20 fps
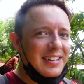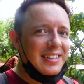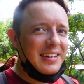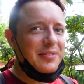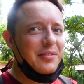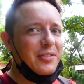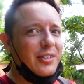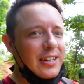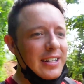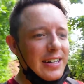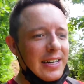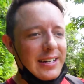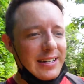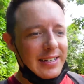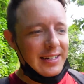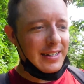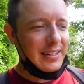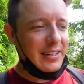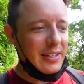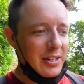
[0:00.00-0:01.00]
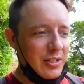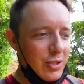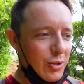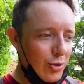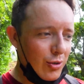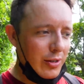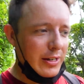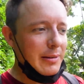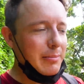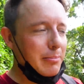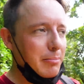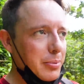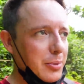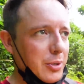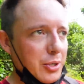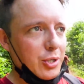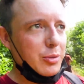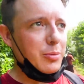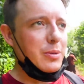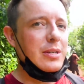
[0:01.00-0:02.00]
Every tree and
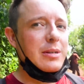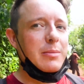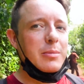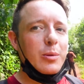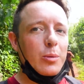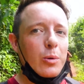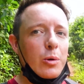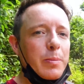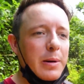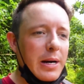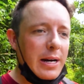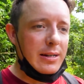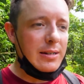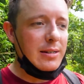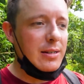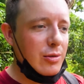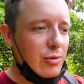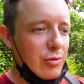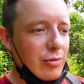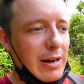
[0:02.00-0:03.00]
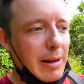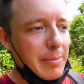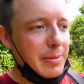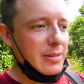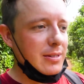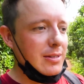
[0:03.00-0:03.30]
bush we seem to walk past, he's grabbing